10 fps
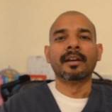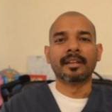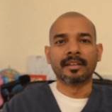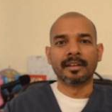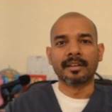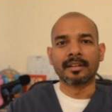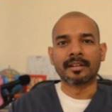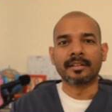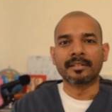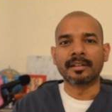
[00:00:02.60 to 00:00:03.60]
Hey
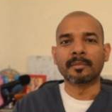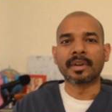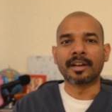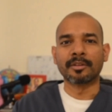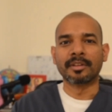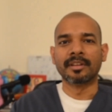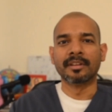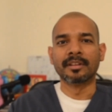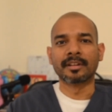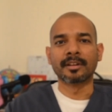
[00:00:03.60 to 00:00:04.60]
there, I'm glad you're
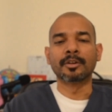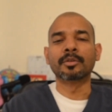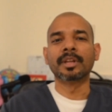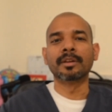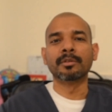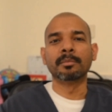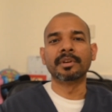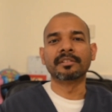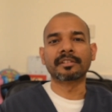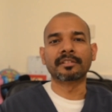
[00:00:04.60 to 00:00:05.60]
here. Today we'll be
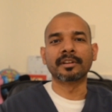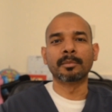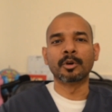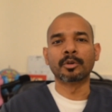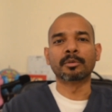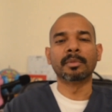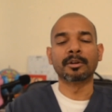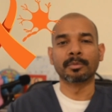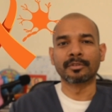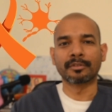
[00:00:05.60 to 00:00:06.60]
discussing about
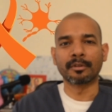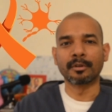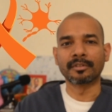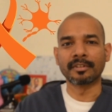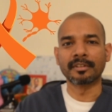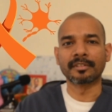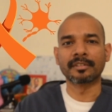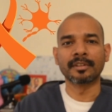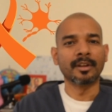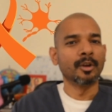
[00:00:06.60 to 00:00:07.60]
multiple
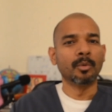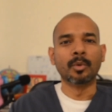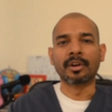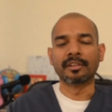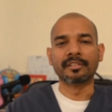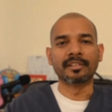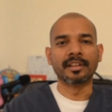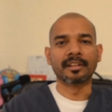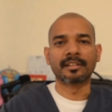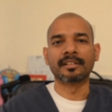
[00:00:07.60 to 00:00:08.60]
sclerosis. What is
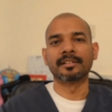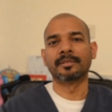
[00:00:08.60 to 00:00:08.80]
it?